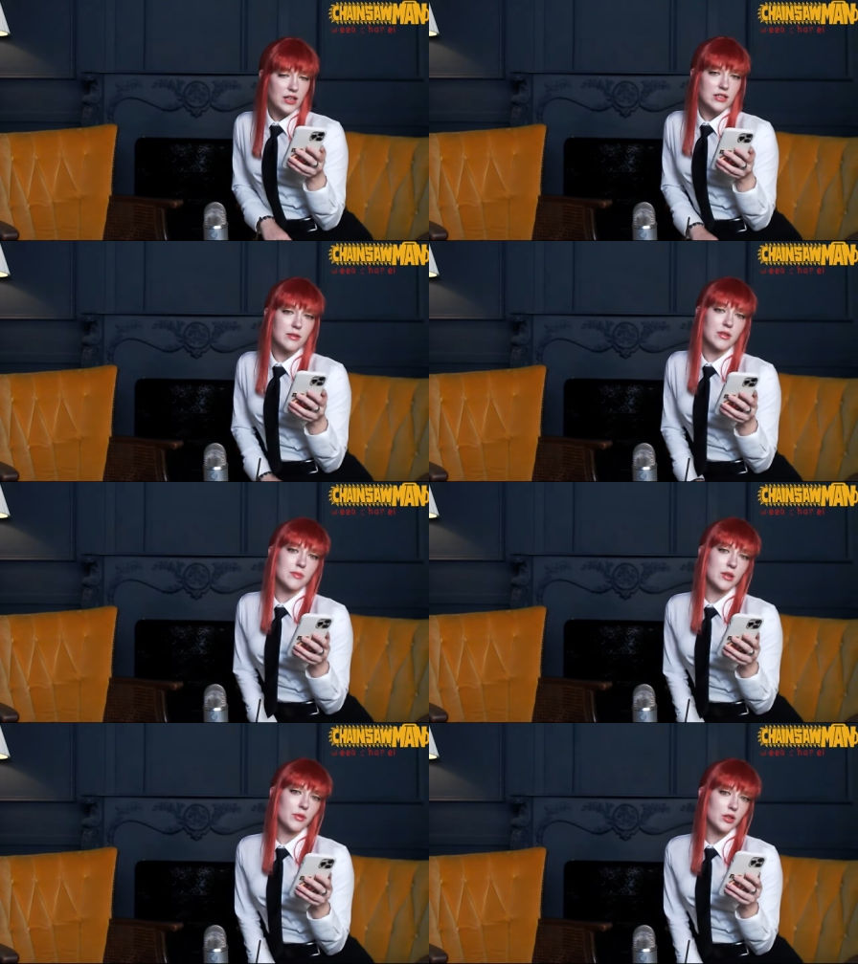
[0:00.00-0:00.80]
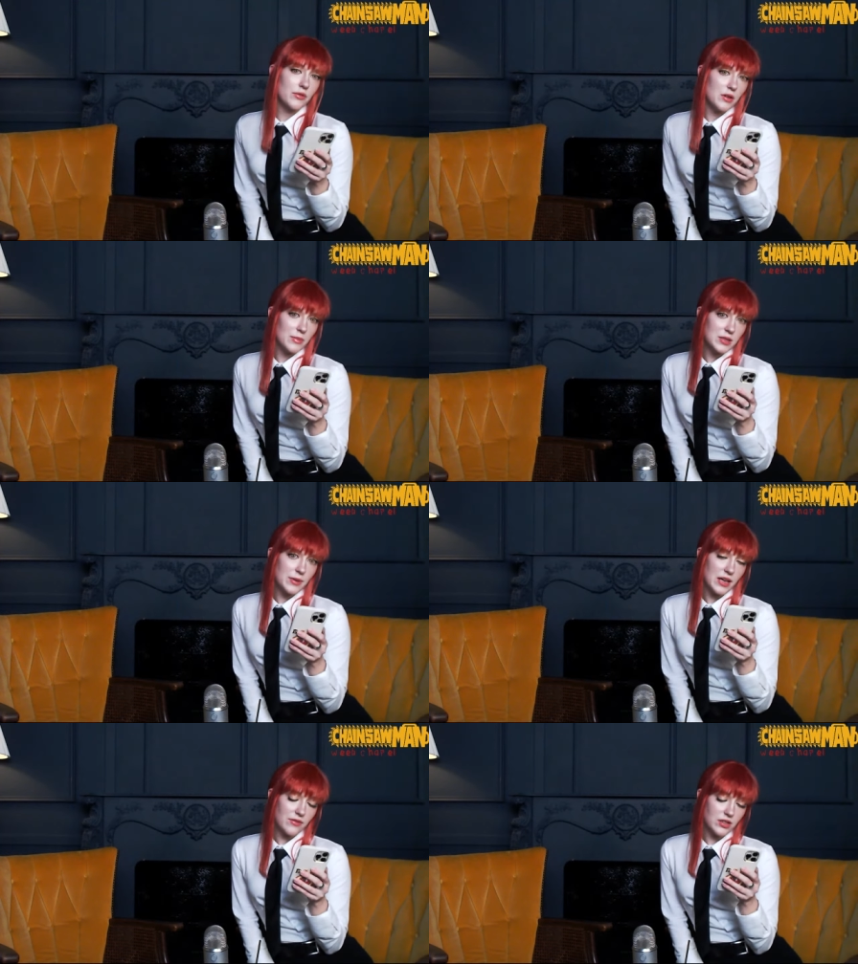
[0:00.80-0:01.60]
Sometimes I wonder if he
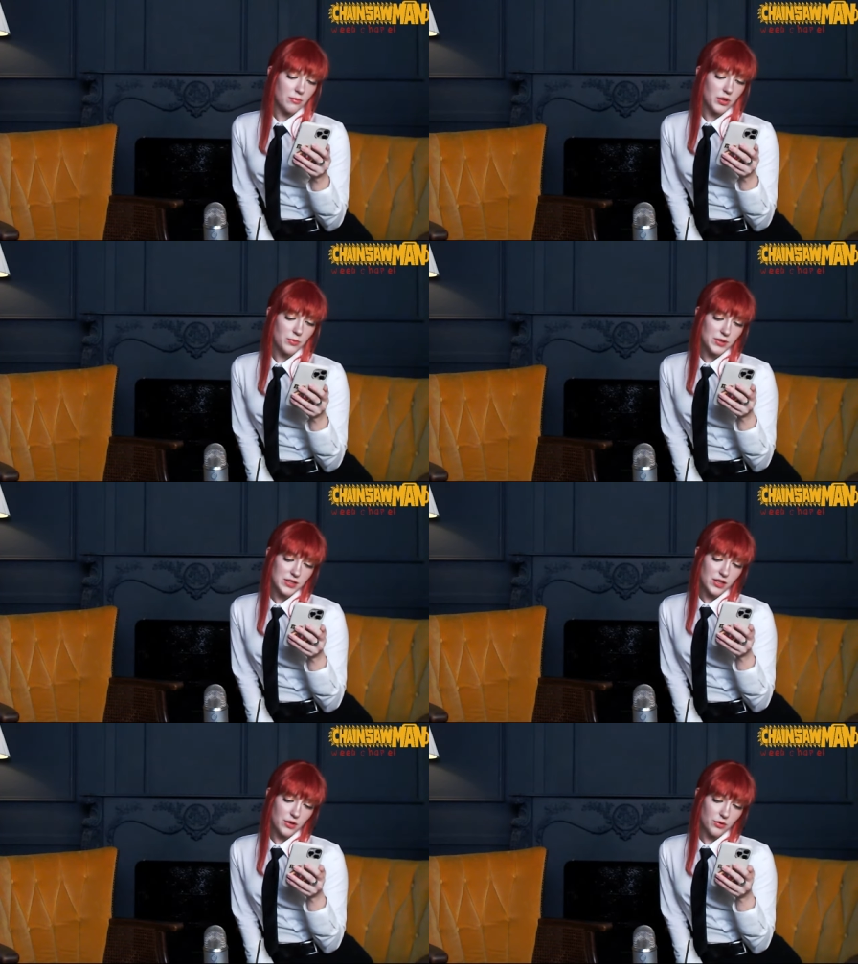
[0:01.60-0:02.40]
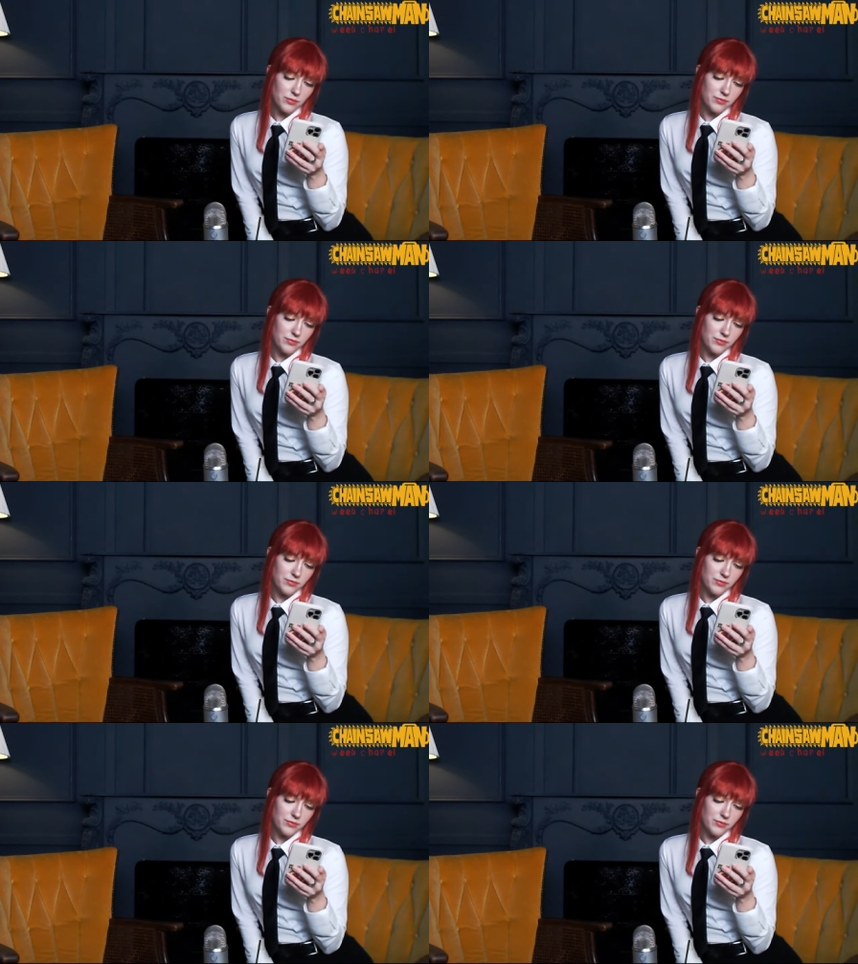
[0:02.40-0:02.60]
misbehaves on purpose, though.